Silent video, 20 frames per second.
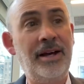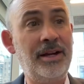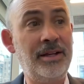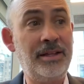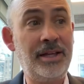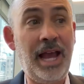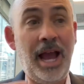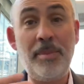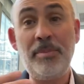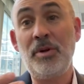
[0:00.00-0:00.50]

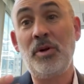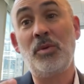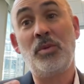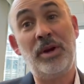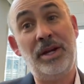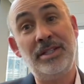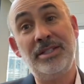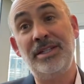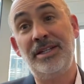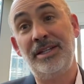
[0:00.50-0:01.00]
Capital
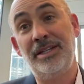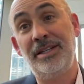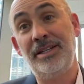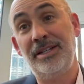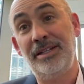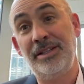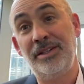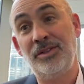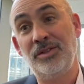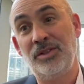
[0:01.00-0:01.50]
raising,
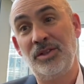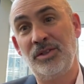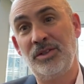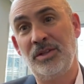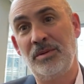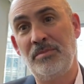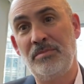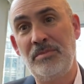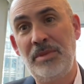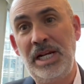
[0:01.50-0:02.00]
there's a
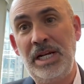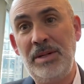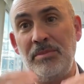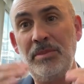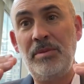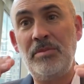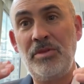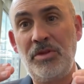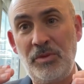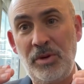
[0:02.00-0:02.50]

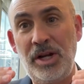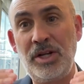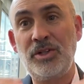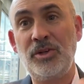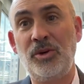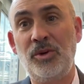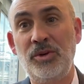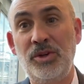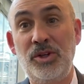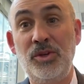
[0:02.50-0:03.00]
minimum
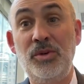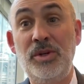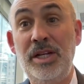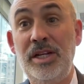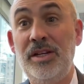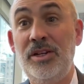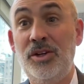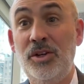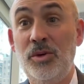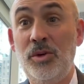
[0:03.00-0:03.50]
threshold that you need
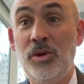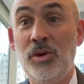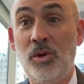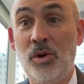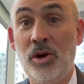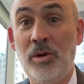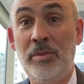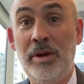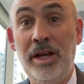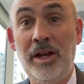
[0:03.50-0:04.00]
to do in
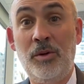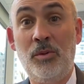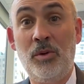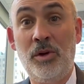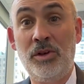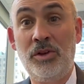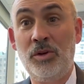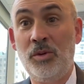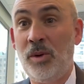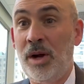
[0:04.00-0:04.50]
order to make it
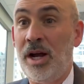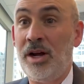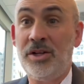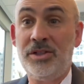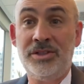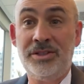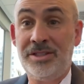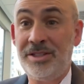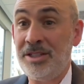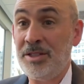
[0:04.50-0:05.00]
worth your while, because
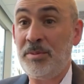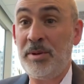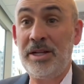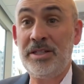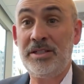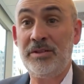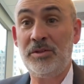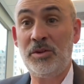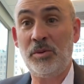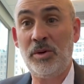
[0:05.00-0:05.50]
it's
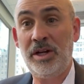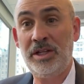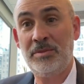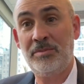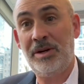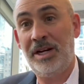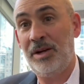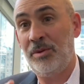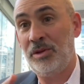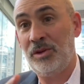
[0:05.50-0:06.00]
expensive to raise
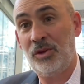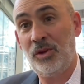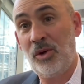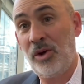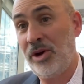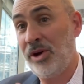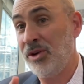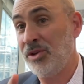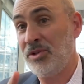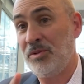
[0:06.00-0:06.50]
money with
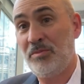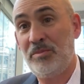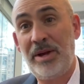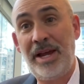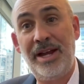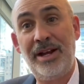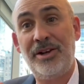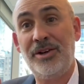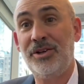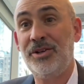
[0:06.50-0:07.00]
lawyers and
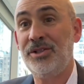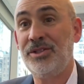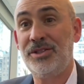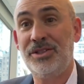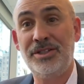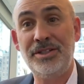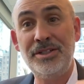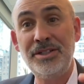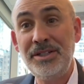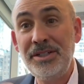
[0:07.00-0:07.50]
bankers,
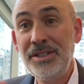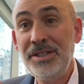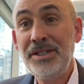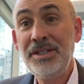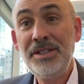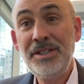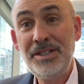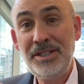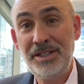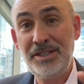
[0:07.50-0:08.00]
and
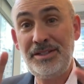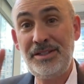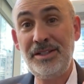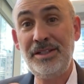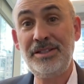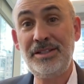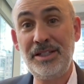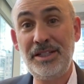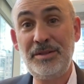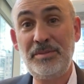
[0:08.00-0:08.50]
it's
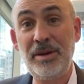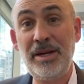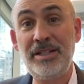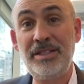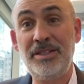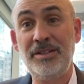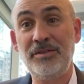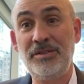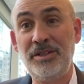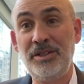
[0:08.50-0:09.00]

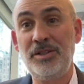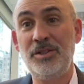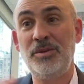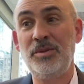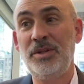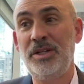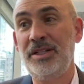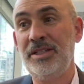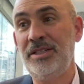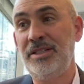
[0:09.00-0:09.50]
expensive to do
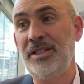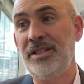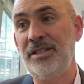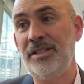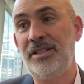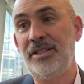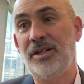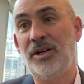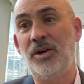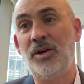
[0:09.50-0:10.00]
this. And
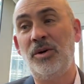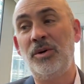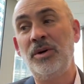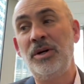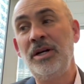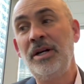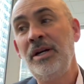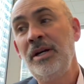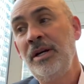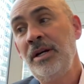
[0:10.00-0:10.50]
so
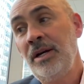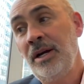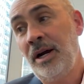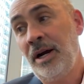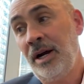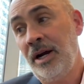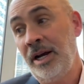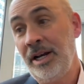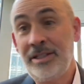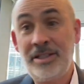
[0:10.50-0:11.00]

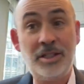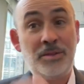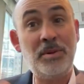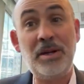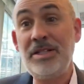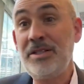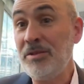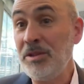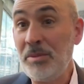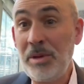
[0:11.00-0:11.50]
it's
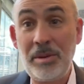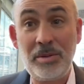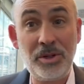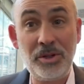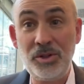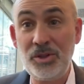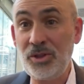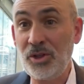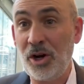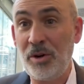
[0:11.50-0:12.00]
expensive to be able to
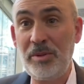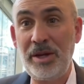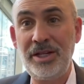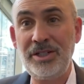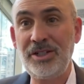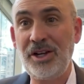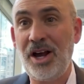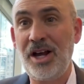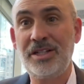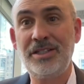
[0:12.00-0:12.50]
do
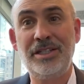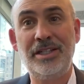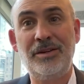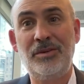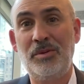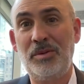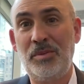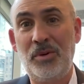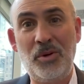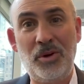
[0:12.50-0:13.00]
Sarbanes-Oxley
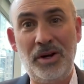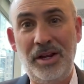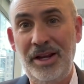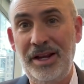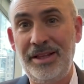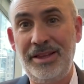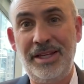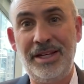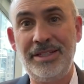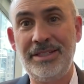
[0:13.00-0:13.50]
reporting
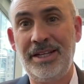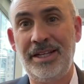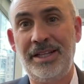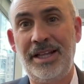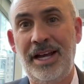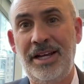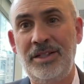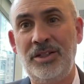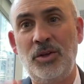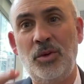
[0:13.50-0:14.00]
and things like
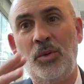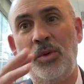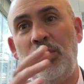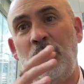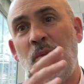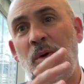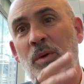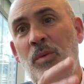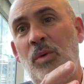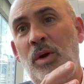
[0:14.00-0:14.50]
that. So
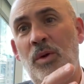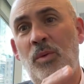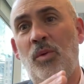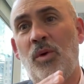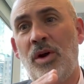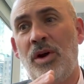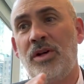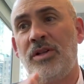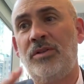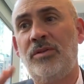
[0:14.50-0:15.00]
we
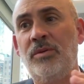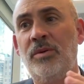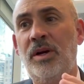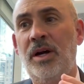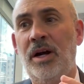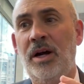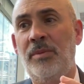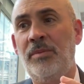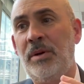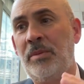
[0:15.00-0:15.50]
worked,
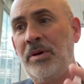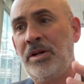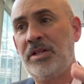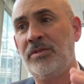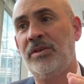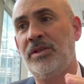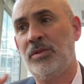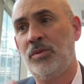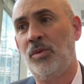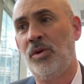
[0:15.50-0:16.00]
a bunch of
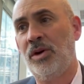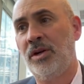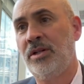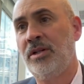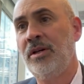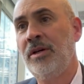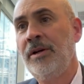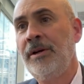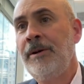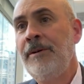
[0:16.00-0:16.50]
us worked
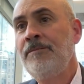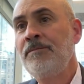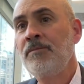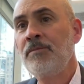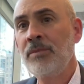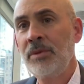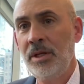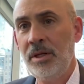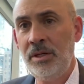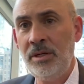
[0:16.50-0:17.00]

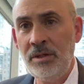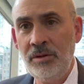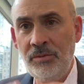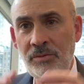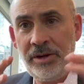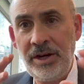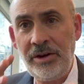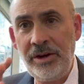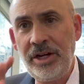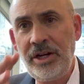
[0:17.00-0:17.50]

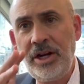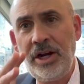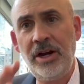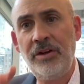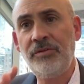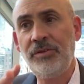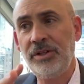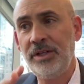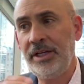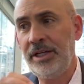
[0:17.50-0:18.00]
very
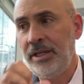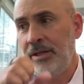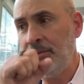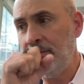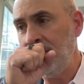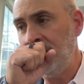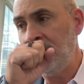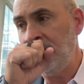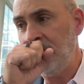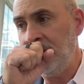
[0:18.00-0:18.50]
carefully
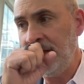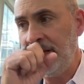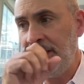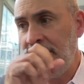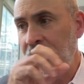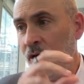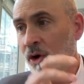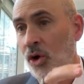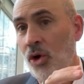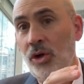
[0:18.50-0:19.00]
in
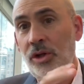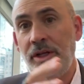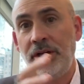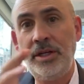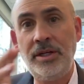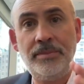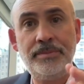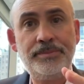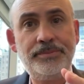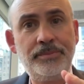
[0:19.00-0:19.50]
the
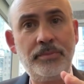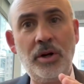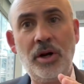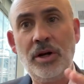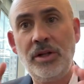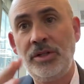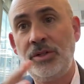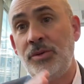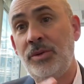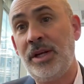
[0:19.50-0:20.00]
early part
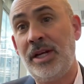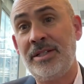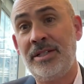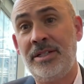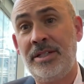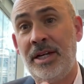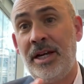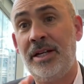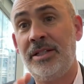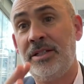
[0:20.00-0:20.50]
of the
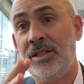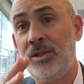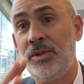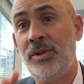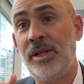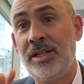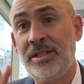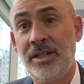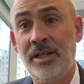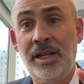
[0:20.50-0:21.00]
2010s and
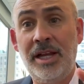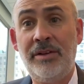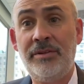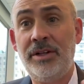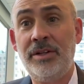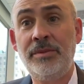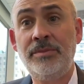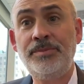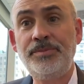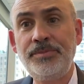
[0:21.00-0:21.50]

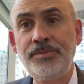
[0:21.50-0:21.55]
2011